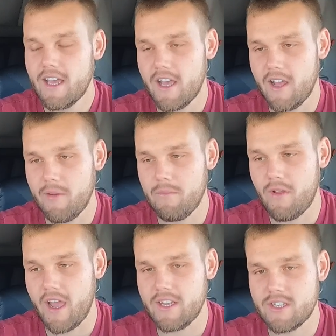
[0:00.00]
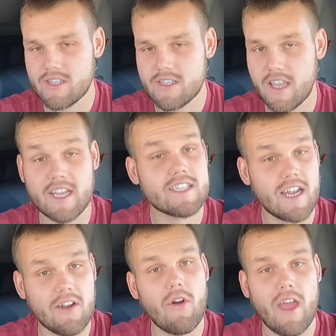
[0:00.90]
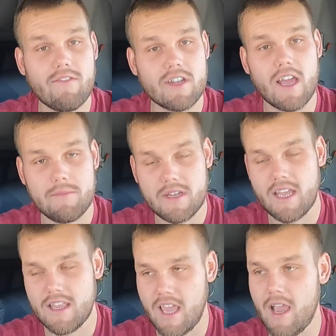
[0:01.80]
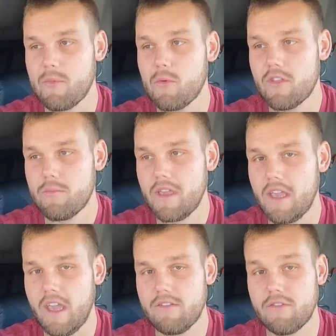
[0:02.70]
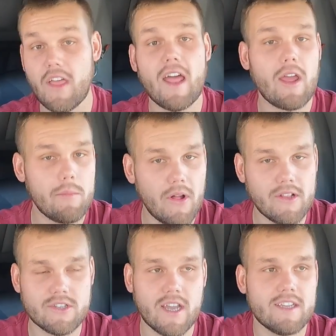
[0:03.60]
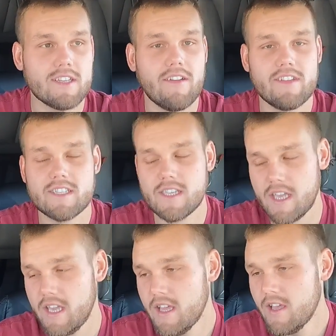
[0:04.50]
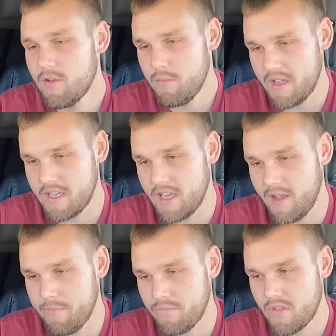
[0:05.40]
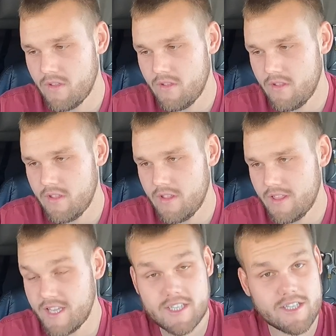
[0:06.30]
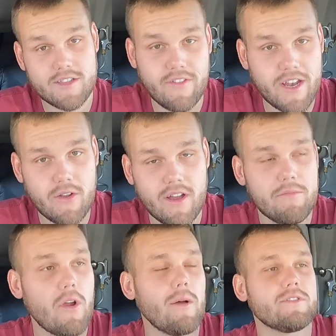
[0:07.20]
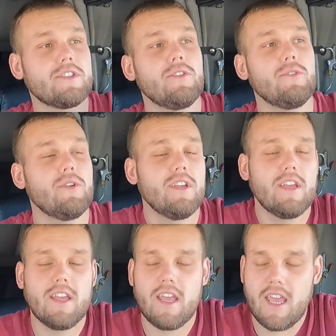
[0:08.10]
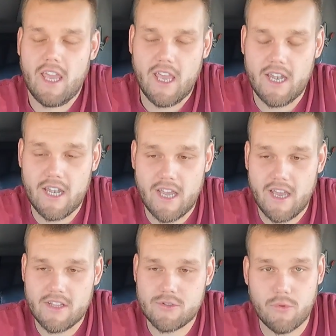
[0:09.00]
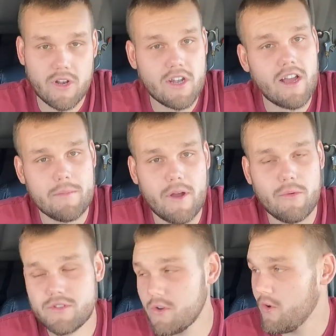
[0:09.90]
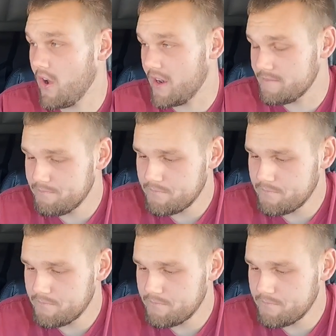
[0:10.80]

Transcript: I just, like I said, I don't have the time to take the camera with me. And for that, I apologize, obviously. But this is the video I've promised you. And so we're going to talk about what's going on.